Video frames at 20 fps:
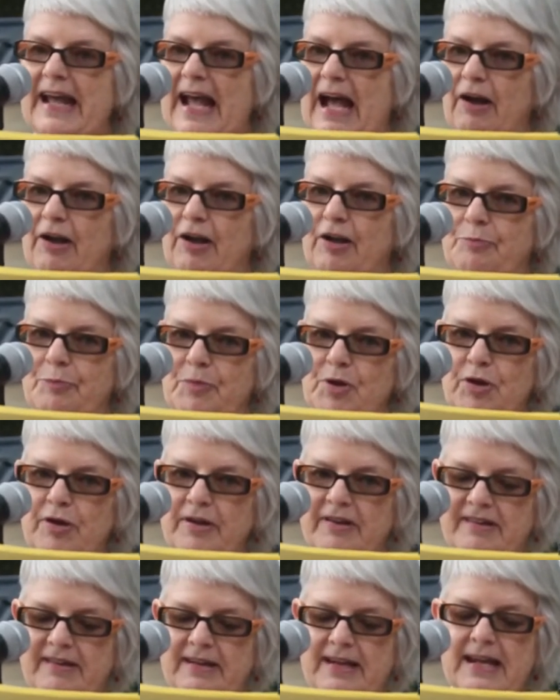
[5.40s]
in our
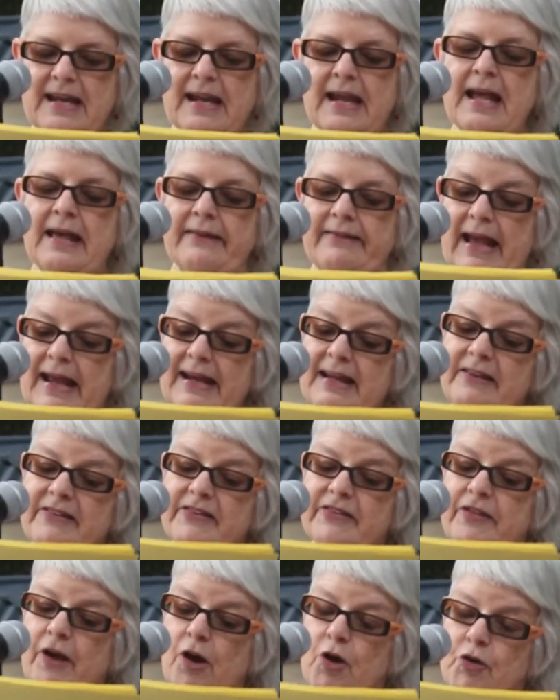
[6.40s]
community, that
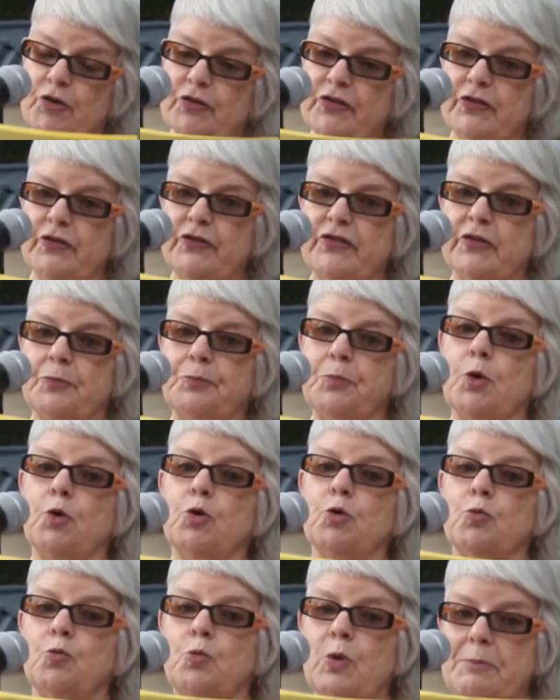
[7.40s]
is those who
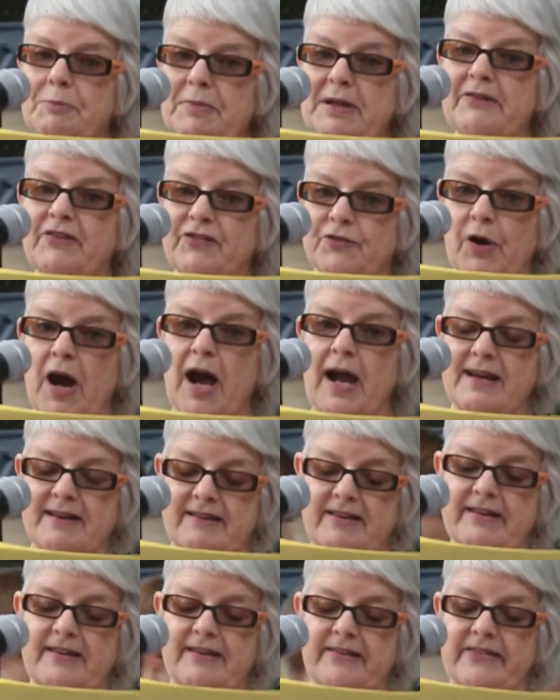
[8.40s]
support women's right
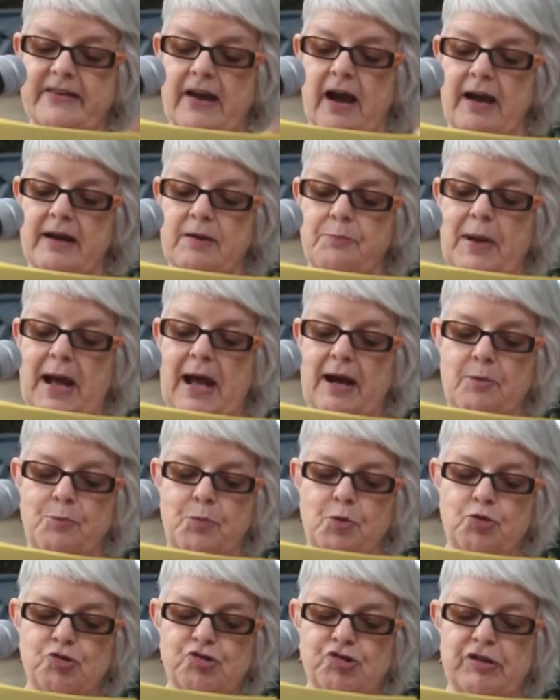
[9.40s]
to decide about
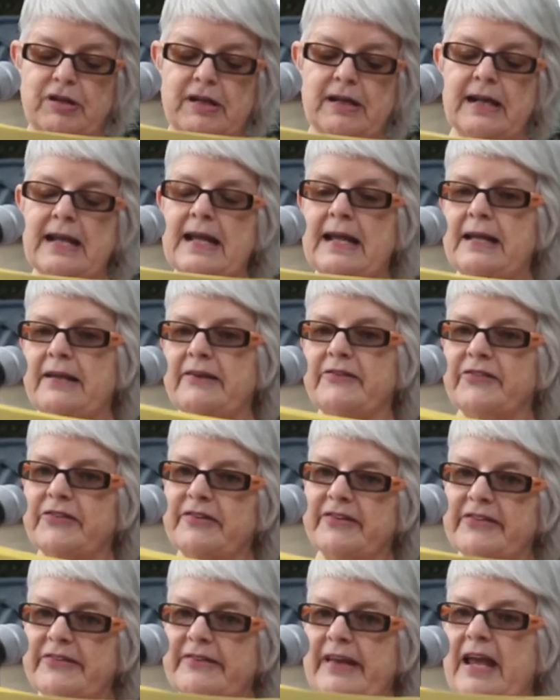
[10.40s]
abortion, is
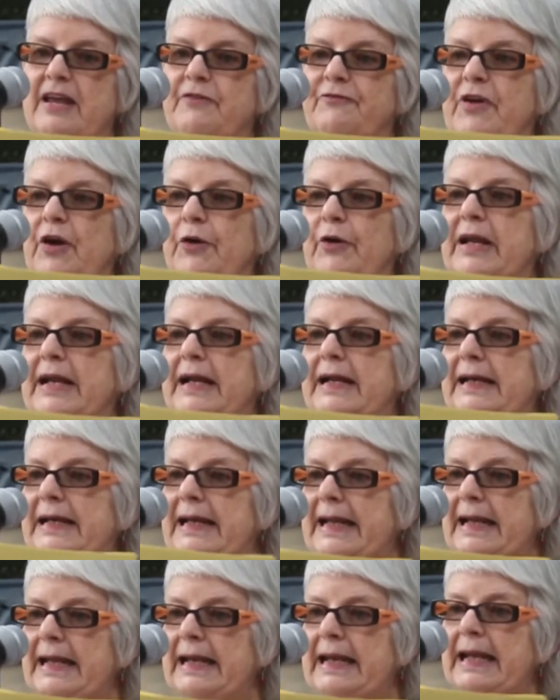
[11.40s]
to say very
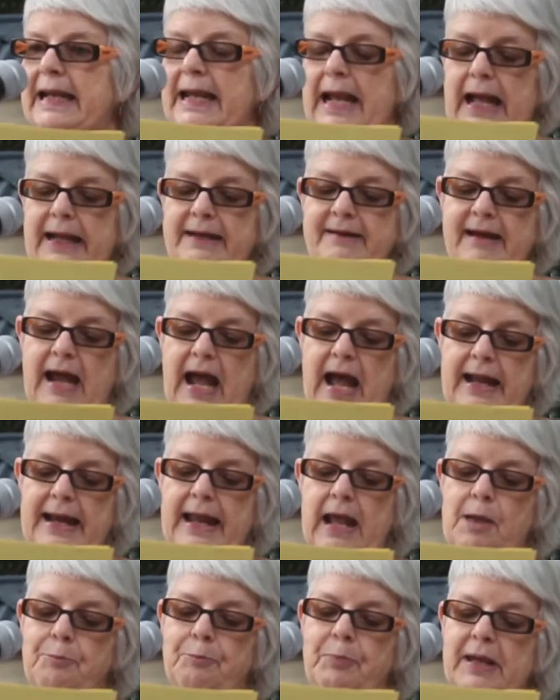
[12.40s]
clearly and
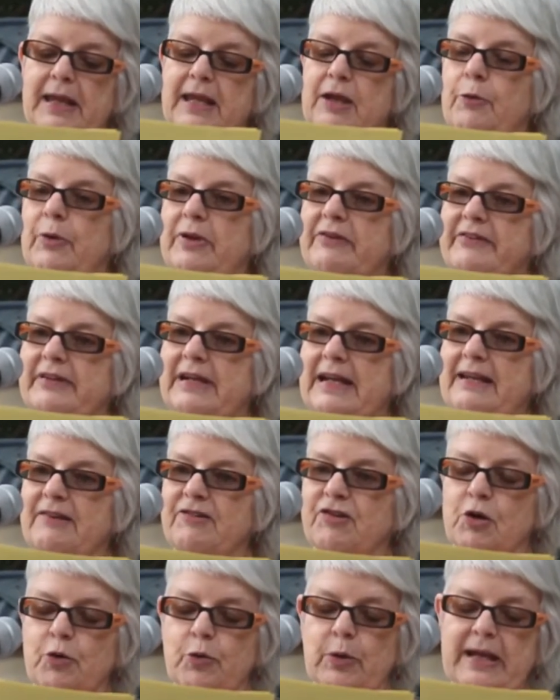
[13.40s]
unambiguously
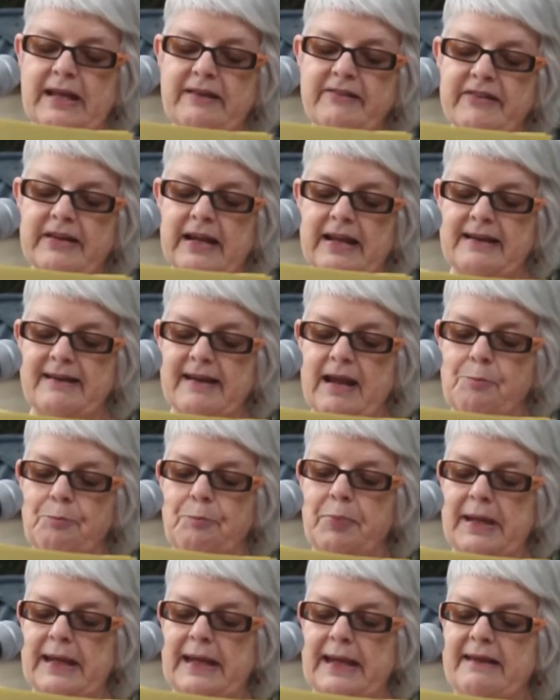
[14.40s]
to Queensland
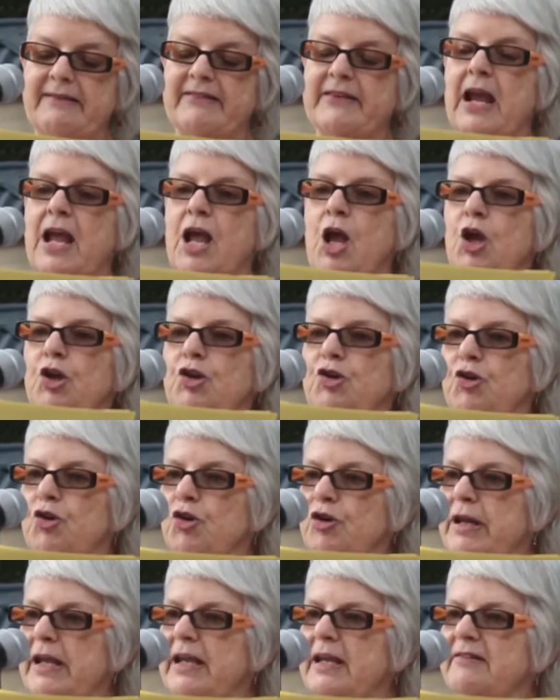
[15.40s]
MPs,
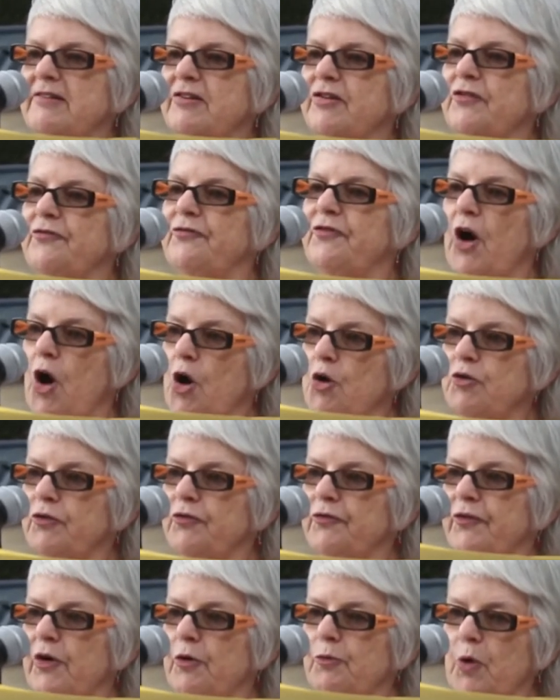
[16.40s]
you need to
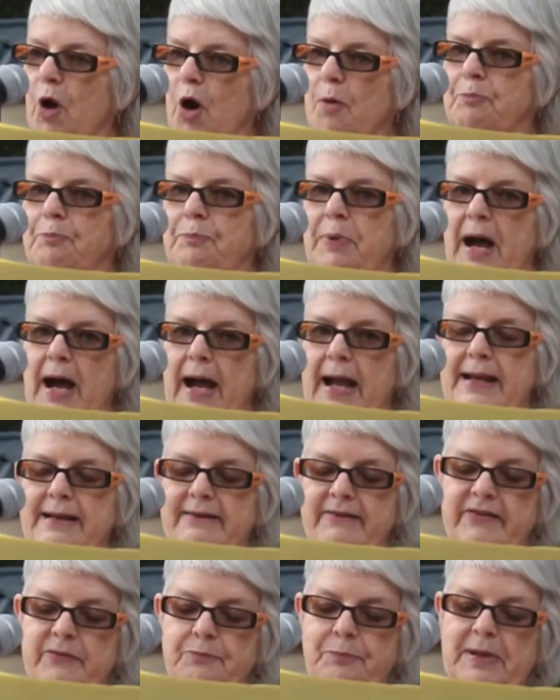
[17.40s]
vote for Rob
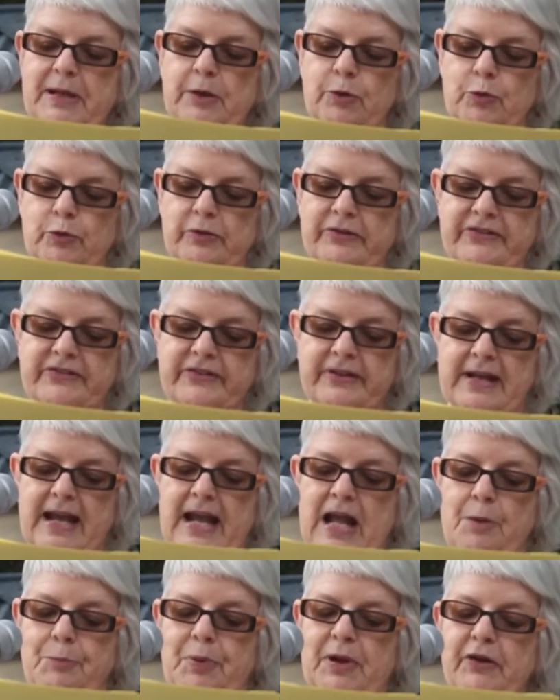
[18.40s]
Pyne's bills.
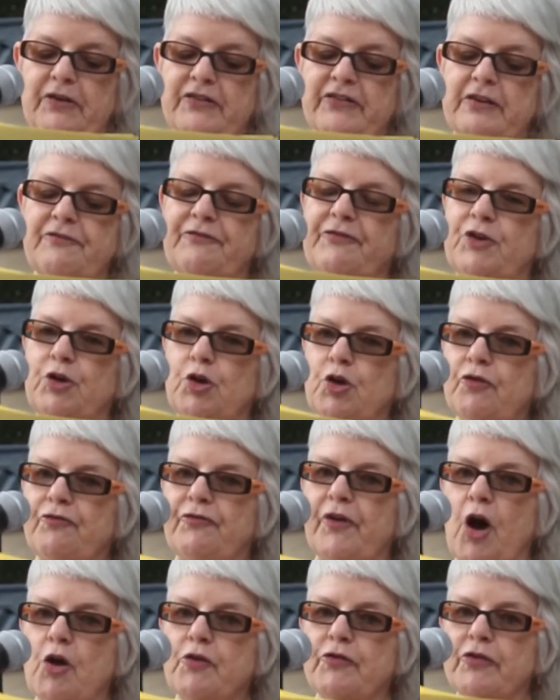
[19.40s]
Because if you
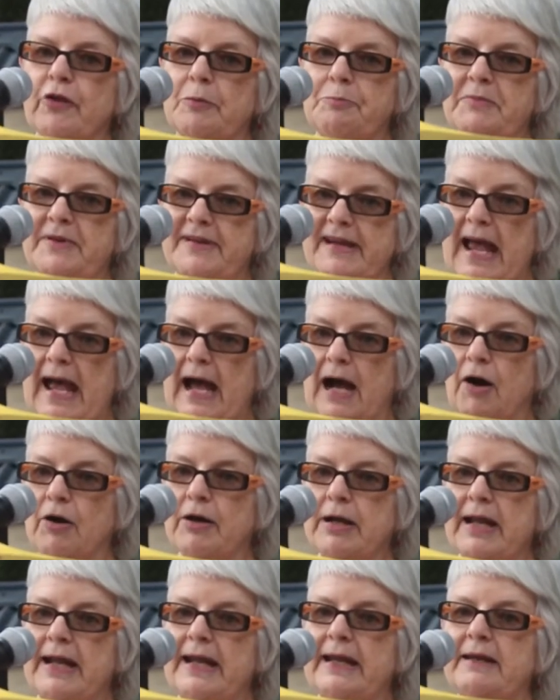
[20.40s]
vote them
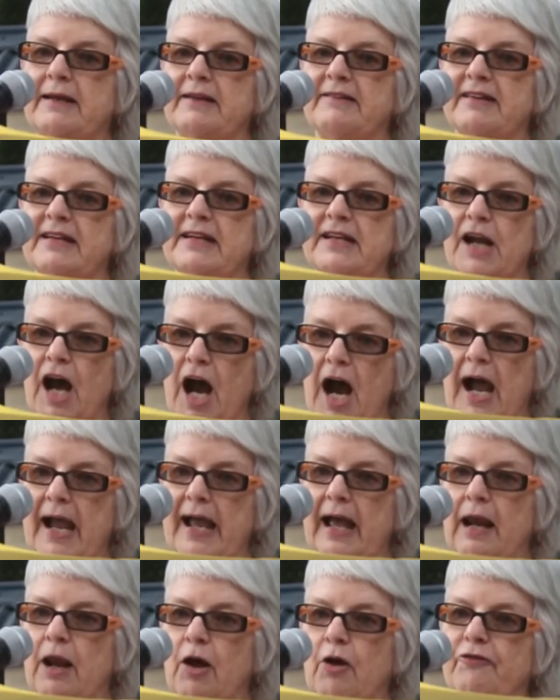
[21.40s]
down in a
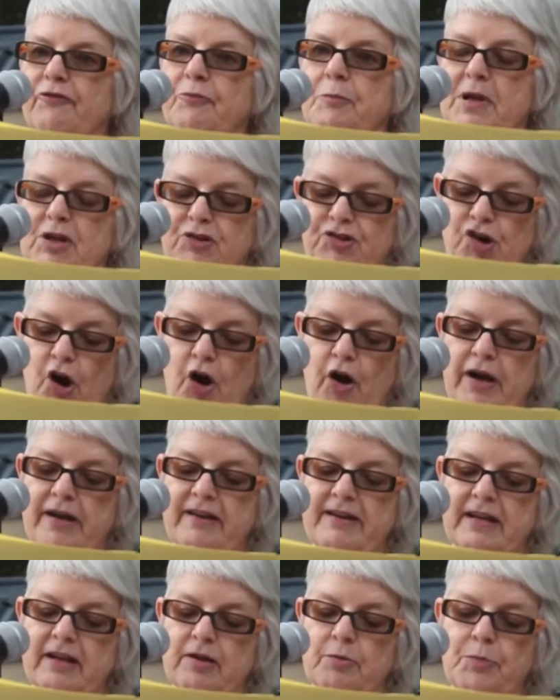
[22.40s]
denial of
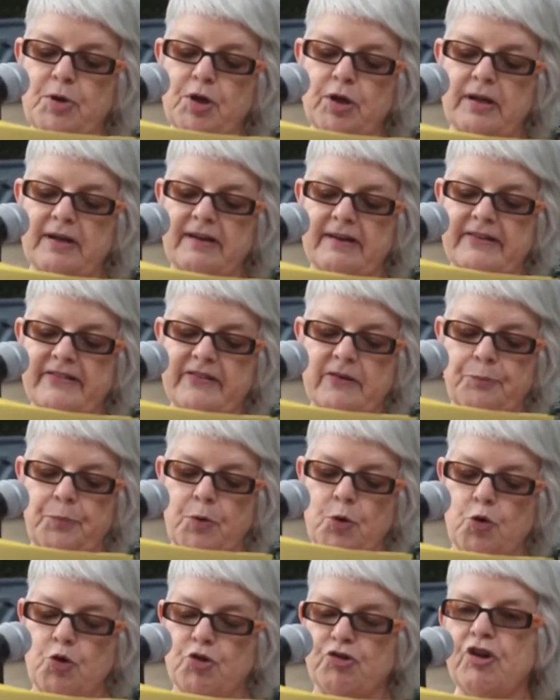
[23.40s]
majority community
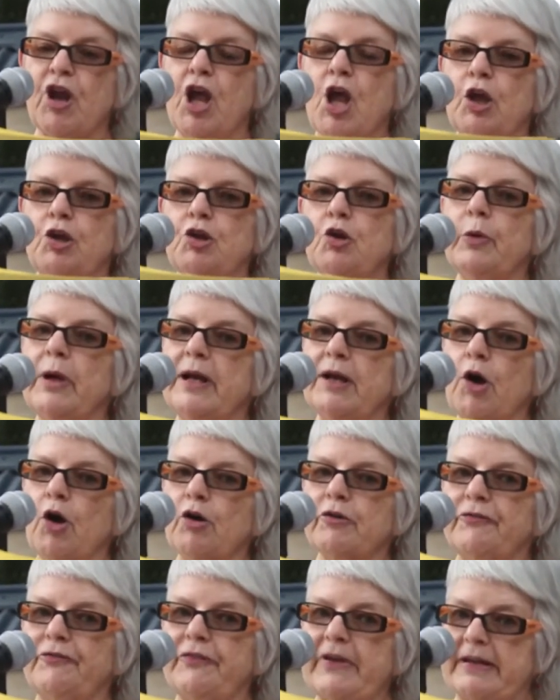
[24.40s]
support, you are
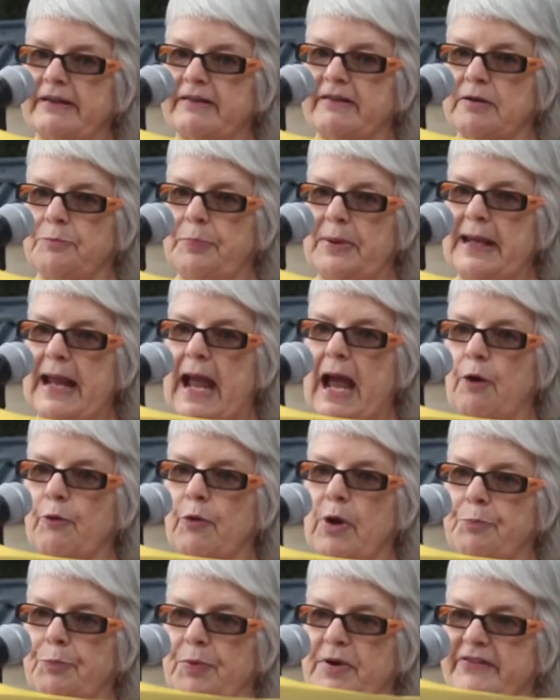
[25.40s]
not fit to be our
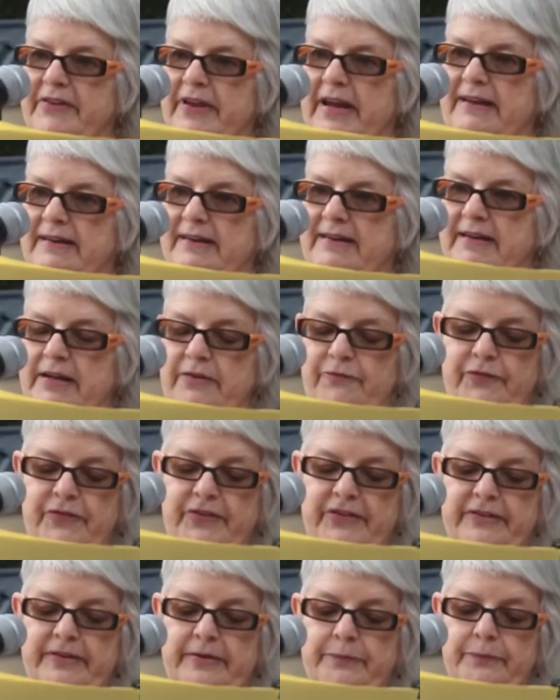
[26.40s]

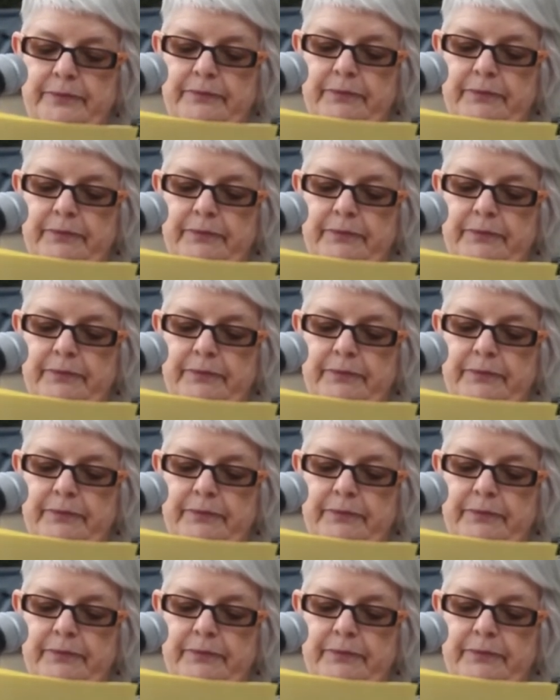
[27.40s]
representatives.